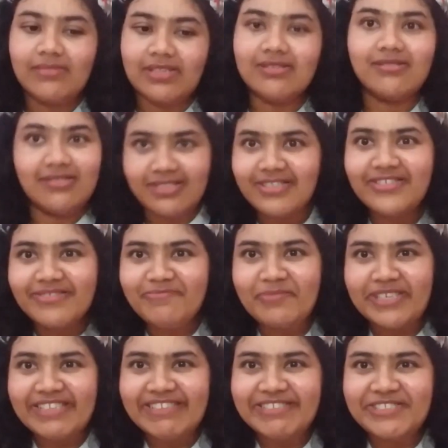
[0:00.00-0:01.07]
in this
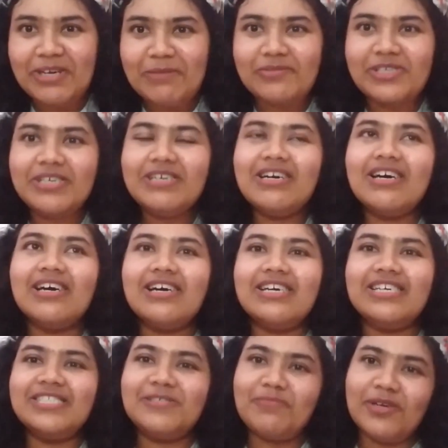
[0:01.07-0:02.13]
particular chapter.
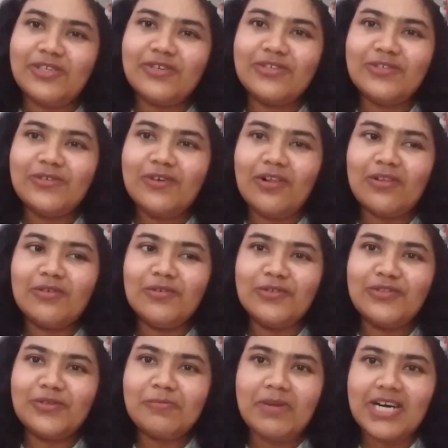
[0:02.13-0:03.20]
It's better you all go
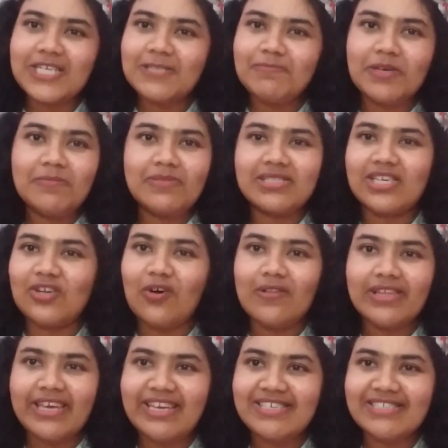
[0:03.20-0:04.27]
through past papers and all the
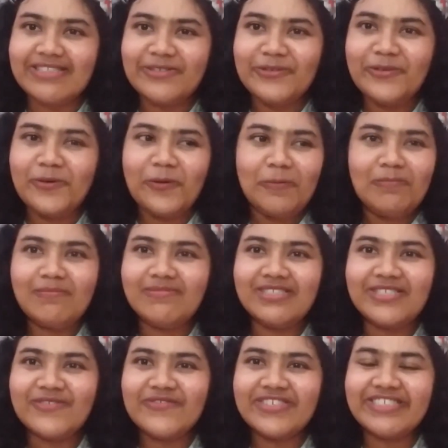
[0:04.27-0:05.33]
case law. Hope
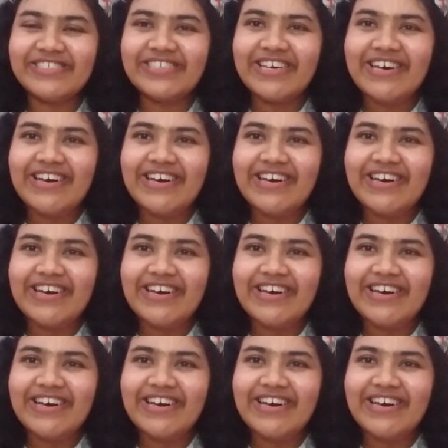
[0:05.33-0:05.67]
this was